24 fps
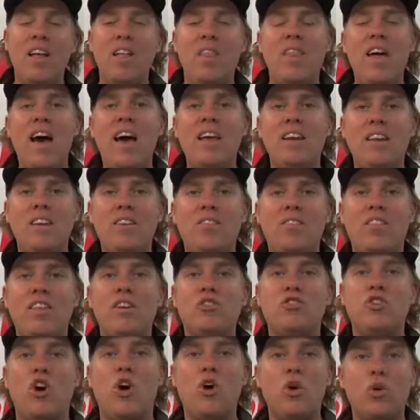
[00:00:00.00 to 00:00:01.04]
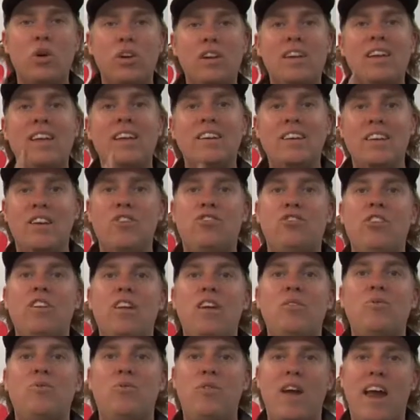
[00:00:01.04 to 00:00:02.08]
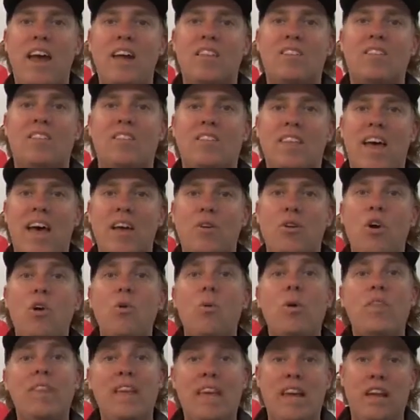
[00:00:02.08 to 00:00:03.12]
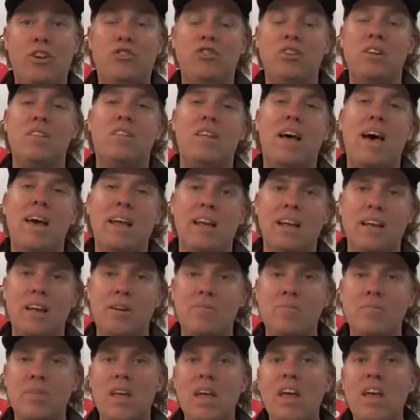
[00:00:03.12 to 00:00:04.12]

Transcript: That is the total ignition advance set when the engine is idling.